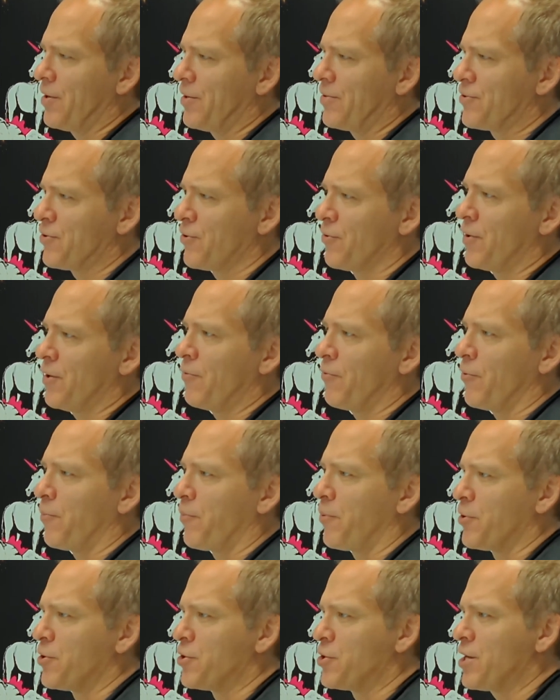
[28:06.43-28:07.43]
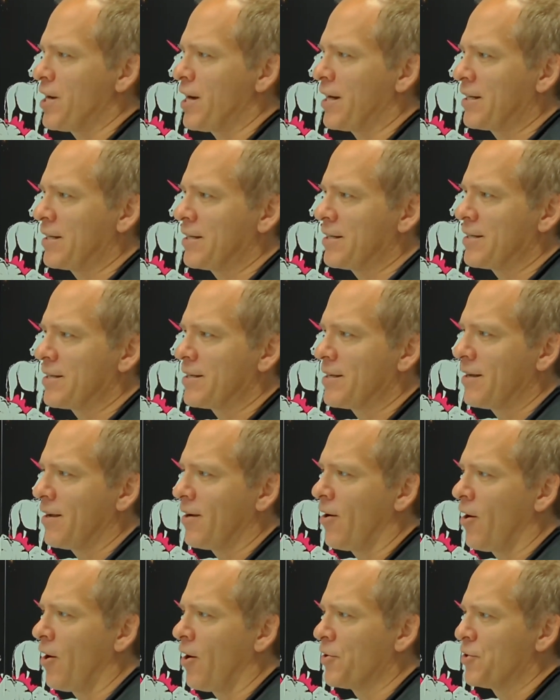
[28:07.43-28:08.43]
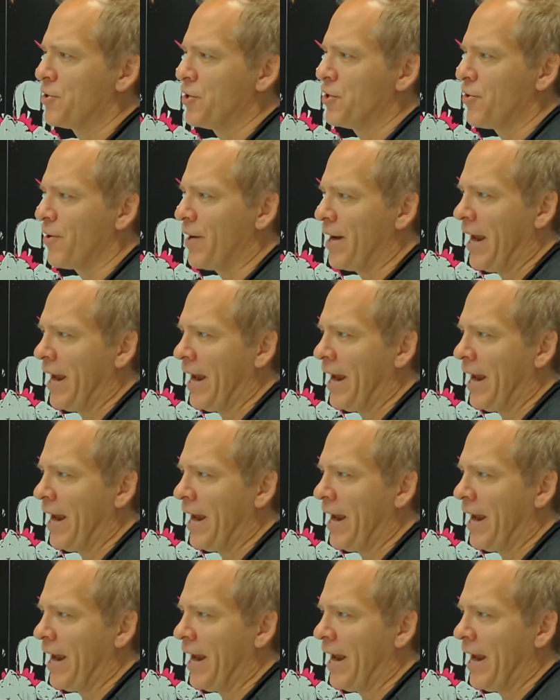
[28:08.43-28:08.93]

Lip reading: so it will project onto your